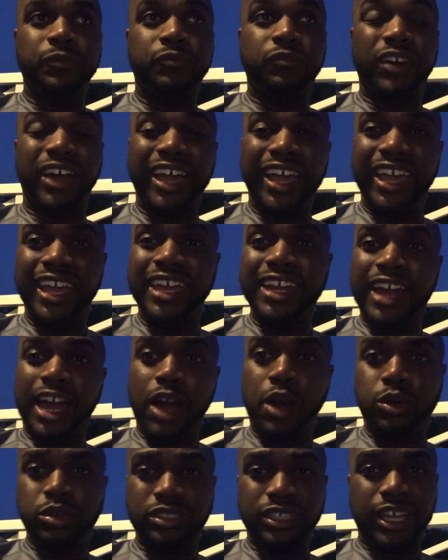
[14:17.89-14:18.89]
for 8
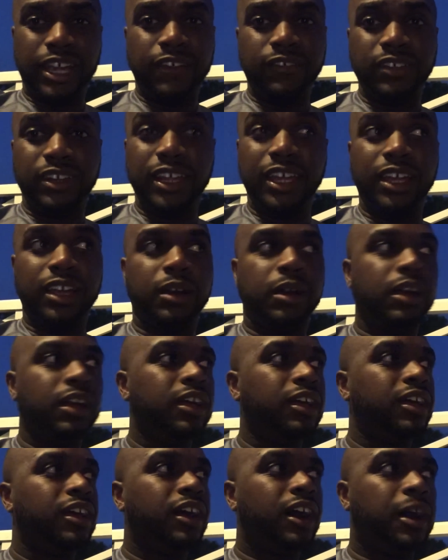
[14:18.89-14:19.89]
hours every day,
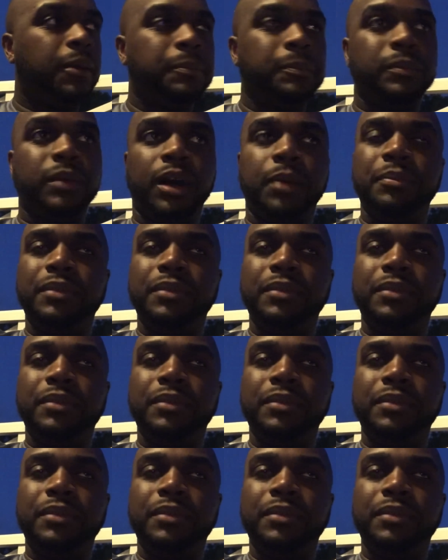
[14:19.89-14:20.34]
I'm